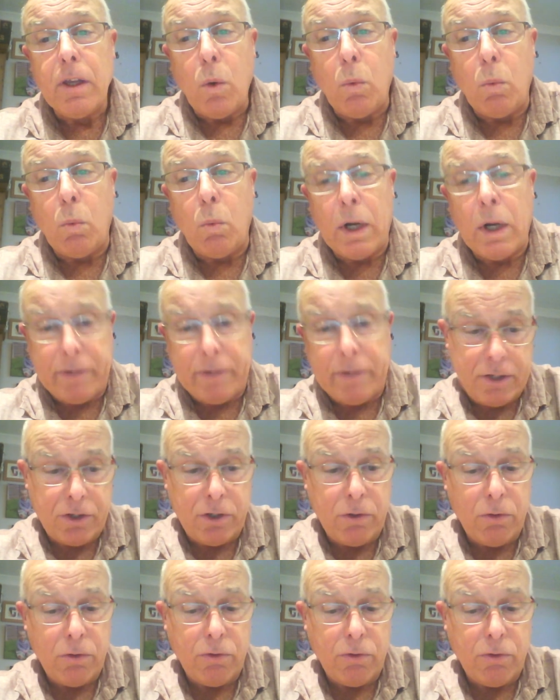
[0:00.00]
One of our
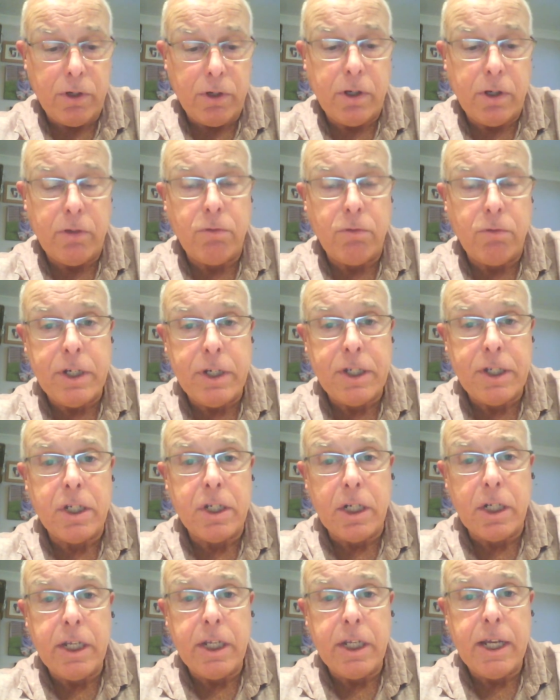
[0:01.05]
children
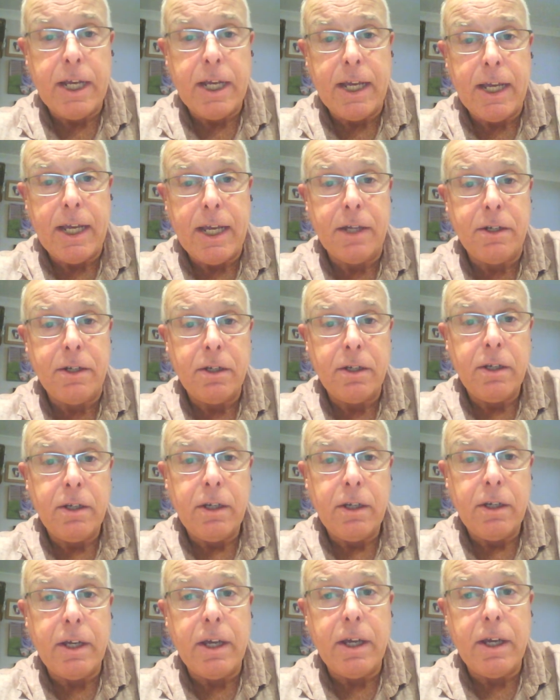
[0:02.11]
recently had
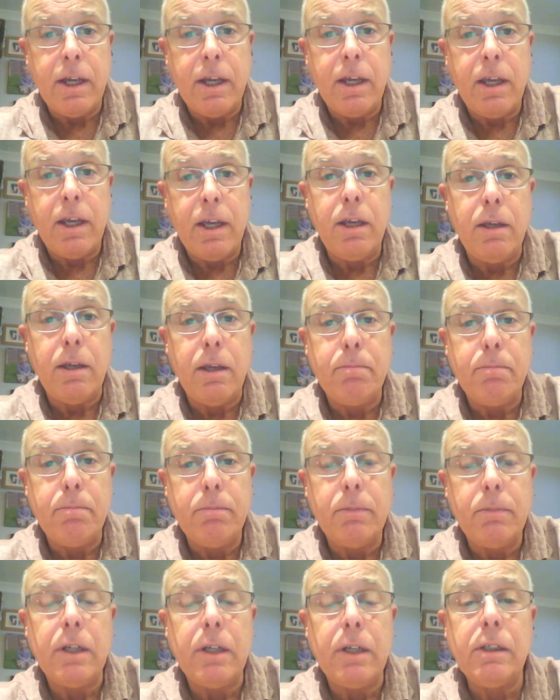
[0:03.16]
a
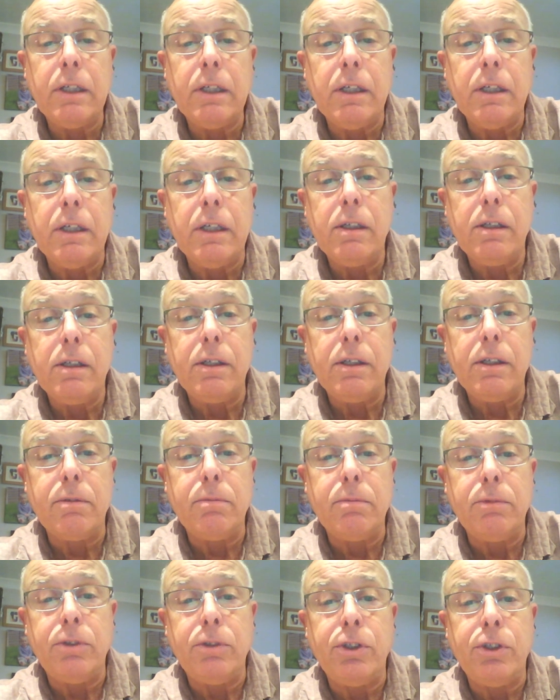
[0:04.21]

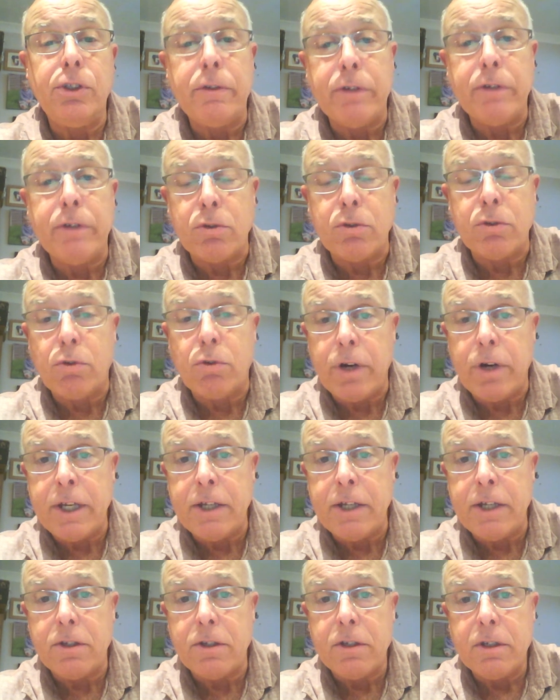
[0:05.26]
universal
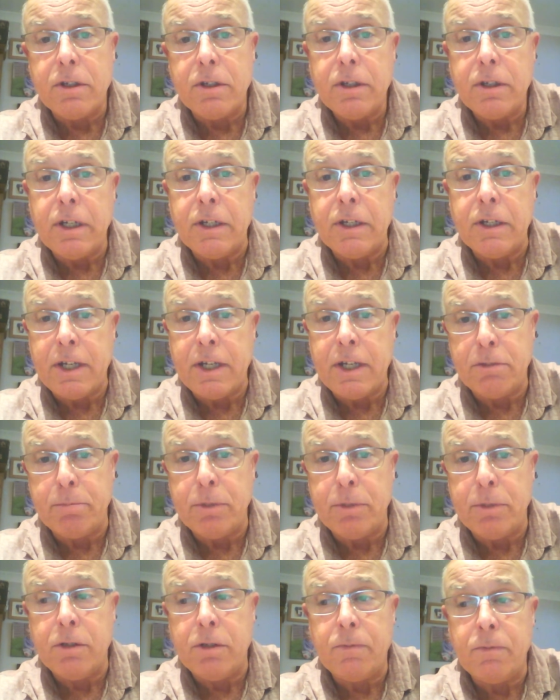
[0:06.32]
credits
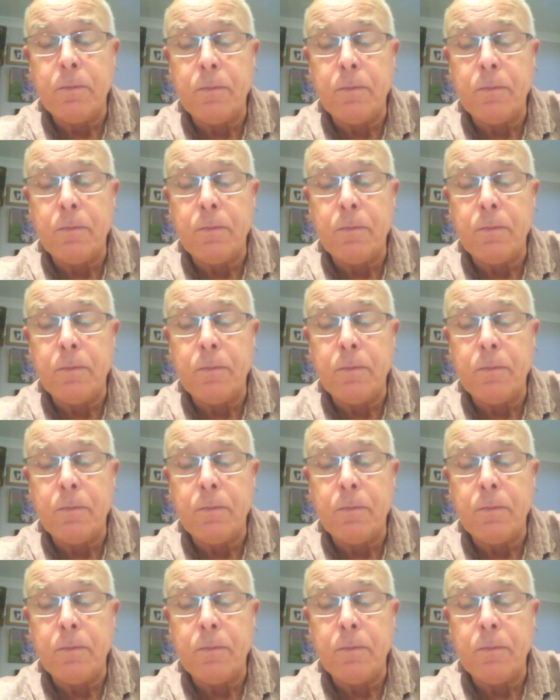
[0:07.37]
assessment,